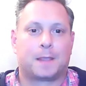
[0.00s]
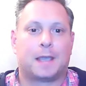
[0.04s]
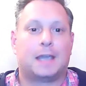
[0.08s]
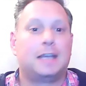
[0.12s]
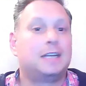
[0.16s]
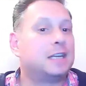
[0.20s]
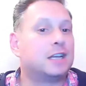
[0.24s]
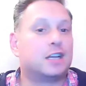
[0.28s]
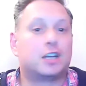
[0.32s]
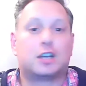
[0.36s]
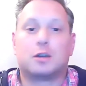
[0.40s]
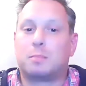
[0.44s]

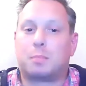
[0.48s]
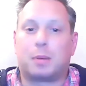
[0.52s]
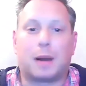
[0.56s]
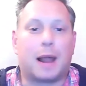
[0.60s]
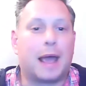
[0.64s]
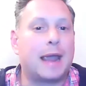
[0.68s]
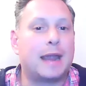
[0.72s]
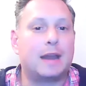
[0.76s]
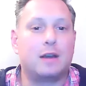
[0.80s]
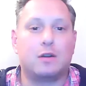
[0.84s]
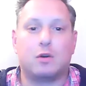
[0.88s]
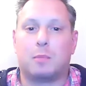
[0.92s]
He didn't
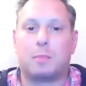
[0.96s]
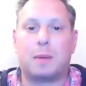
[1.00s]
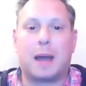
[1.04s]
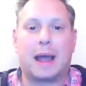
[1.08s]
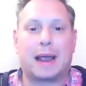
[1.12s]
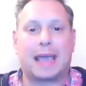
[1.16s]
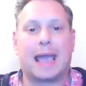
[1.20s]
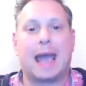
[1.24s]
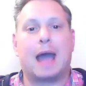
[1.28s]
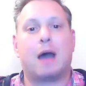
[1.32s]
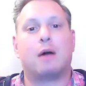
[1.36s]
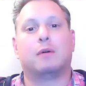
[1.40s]
complain or
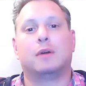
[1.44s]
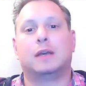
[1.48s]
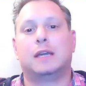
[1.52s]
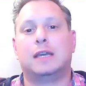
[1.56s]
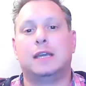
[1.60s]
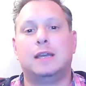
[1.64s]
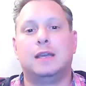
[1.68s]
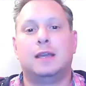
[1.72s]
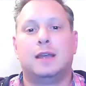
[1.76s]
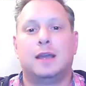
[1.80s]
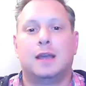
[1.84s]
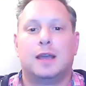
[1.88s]
back out.
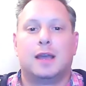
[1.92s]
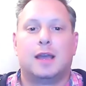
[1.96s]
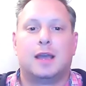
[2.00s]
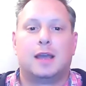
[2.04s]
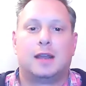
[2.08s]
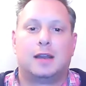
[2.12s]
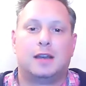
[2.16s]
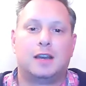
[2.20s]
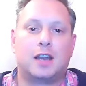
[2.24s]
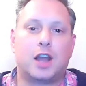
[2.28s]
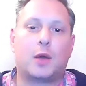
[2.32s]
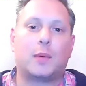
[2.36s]
He,
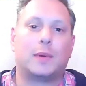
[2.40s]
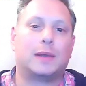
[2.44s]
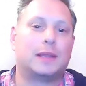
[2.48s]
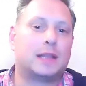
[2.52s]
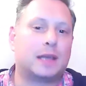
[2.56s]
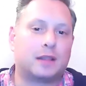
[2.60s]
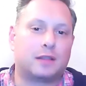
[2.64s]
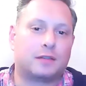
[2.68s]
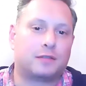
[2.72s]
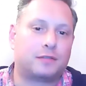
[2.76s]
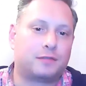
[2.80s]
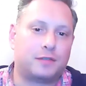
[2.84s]
knowing
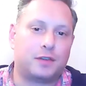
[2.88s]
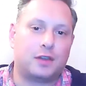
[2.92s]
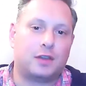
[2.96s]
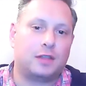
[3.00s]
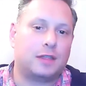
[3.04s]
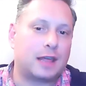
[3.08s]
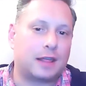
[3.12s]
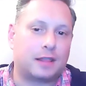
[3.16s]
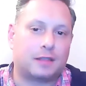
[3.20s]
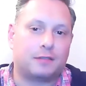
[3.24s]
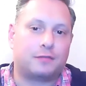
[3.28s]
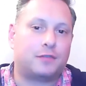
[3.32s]
that
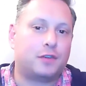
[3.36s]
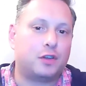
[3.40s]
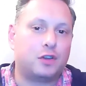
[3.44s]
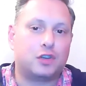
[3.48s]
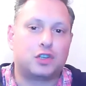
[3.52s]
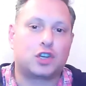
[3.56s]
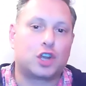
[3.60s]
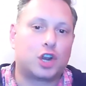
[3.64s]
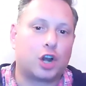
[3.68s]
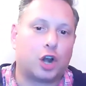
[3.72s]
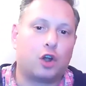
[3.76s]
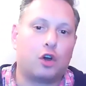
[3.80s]
the
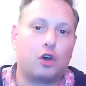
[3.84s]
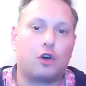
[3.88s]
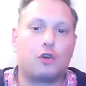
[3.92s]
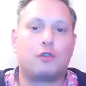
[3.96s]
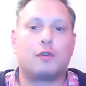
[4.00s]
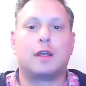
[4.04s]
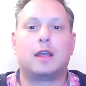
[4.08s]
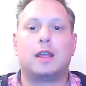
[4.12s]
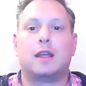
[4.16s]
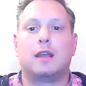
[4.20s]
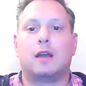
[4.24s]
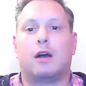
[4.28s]
future
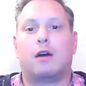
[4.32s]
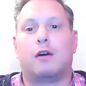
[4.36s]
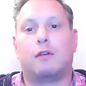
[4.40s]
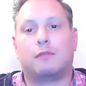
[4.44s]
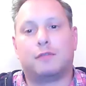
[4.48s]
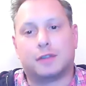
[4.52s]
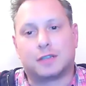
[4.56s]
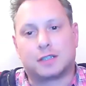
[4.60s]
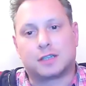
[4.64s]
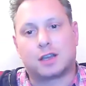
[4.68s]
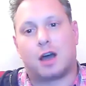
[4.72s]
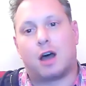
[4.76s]
glory
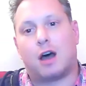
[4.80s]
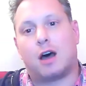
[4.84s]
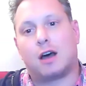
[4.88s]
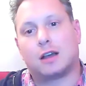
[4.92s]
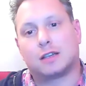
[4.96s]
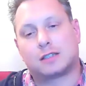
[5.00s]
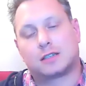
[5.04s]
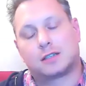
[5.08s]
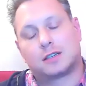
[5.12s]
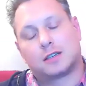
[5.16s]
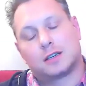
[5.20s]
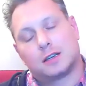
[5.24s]
of the
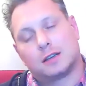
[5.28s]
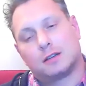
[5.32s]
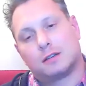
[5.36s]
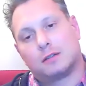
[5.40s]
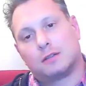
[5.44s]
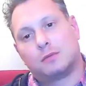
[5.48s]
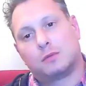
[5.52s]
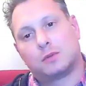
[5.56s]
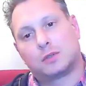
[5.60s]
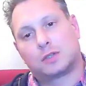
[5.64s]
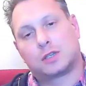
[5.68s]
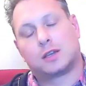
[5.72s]
task
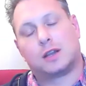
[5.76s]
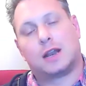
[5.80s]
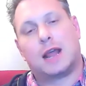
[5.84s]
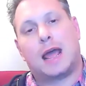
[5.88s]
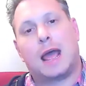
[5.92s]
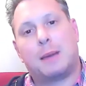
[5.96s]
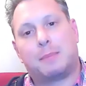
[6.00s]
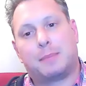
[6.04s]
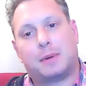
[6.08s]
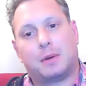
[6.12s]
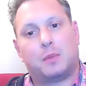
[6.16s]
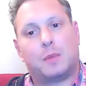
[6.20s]
was going
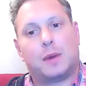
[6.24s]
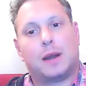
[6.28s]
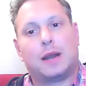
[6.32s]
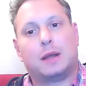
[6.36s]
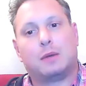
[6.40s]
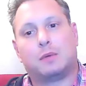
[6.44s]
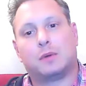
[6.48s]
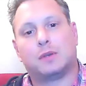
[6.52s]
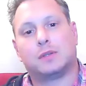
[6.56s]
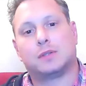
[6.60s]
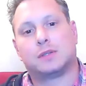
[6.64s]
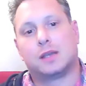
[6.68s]
to happen when
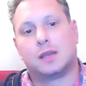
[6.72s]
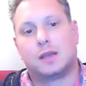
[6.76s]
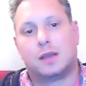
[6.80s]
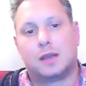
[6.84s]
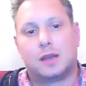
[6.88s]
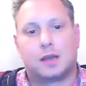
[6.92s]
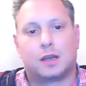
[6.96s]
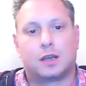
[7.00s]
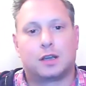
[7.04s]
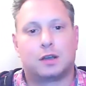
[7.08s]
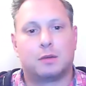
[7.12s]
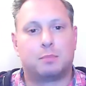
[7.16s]
it was
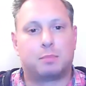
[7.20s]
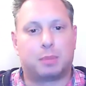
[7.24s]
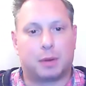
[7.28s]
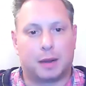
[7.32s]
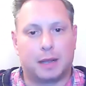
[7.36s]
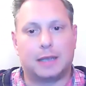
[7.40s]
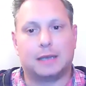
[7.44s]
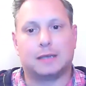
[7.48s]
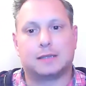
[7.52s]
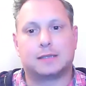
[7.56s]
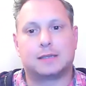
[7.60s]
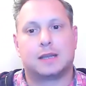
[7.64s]

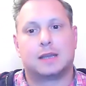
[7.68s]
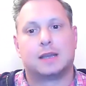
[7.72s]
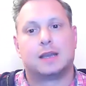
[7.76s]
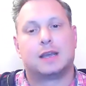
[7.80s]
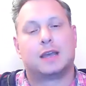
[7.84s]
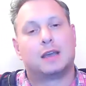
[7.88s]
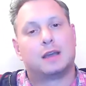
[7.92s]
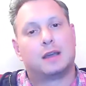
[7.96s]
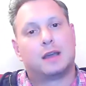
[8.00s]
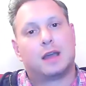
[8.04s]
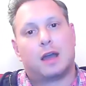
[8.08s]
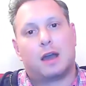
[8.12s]
complete,
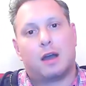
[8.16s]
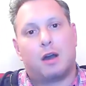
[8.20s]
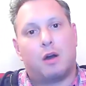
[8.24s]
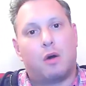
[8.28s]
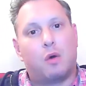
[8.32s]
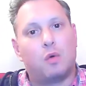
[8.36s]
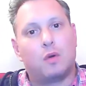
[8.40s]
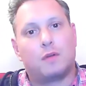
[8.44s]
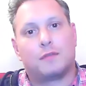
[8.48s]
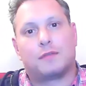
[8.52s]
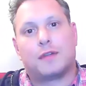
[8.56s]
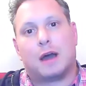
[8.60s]

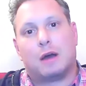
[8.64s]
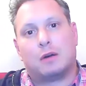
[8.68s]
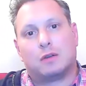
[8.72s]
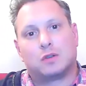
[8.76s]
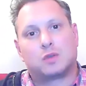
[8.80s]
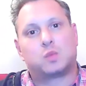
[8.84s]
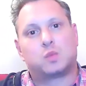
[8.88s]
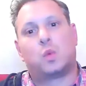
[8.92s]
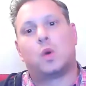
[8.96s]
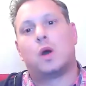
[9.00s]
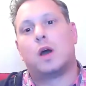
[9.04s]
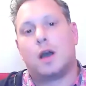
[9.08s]
all of that
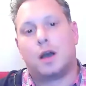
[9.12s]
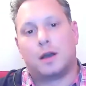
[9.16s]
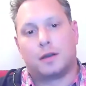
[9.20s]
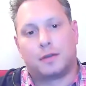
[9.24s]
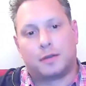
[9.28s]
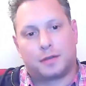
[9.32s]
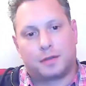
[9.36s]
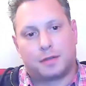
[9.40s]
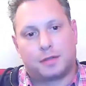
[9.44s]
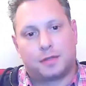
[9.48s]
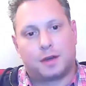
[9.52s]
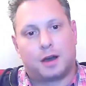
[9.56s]
was worth
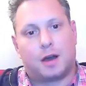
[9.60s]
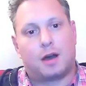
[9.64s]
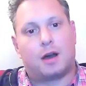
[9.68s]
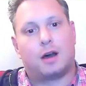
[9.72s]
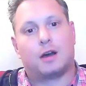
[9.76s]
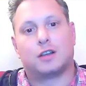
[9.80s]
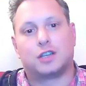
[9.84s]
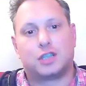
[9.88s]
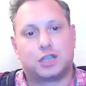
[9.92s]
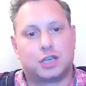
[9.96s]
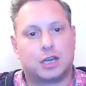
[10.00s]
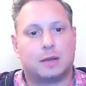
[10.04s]
the
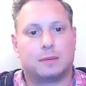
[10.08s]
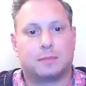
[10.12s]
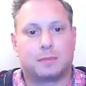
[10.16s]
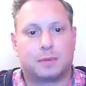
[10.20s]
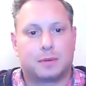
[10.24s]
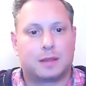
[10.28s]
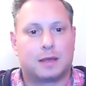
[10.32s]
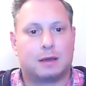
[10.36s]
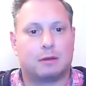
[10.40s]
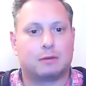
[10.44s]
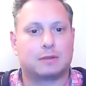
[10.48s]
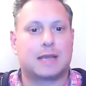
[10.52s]
hardship
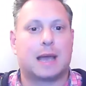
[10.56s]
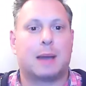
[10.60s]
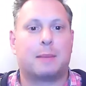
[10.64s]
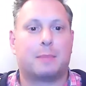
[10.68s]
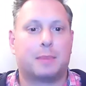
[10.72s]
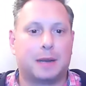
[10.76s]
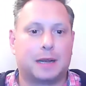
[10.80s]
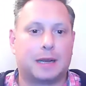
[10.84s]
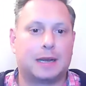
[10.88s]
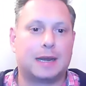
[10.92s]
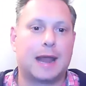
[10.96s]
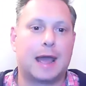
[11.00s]
that was
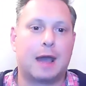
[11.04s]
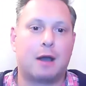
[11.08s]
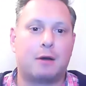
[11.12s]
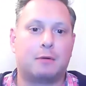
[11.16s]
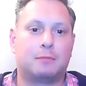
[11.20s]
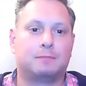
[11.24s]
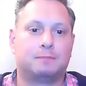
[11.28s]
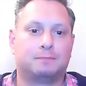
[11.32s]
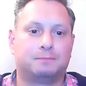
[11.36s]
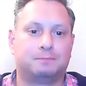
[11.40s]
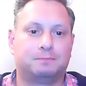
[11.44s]
happening now.